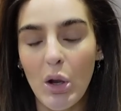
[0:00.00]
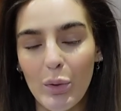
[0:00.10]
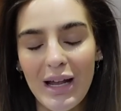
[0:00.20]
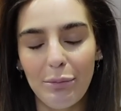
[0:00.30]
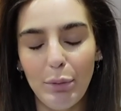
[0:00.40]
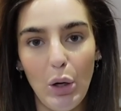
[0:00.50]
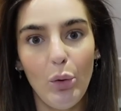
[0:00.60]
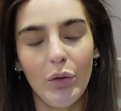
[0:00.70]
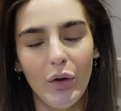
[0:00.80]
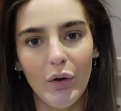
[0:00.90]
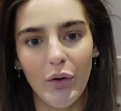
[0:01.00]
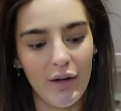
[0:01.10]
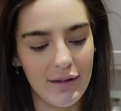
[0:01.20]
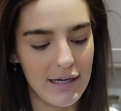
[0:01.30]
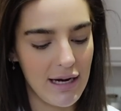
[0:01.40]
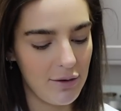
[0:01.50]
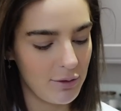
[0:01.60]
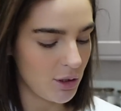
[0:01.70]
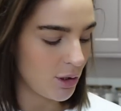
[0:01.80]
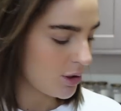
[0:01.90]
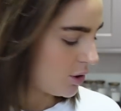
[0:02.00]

We had poo on the cot the other day, which is